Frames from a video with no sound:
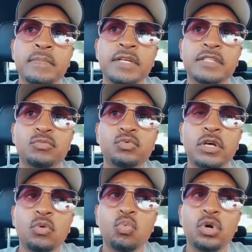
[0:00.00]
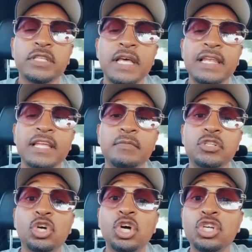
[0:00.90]
Because what I, what that led
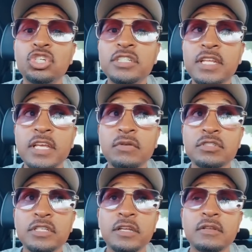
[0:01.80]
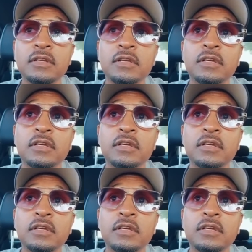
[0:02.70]
me to understand was that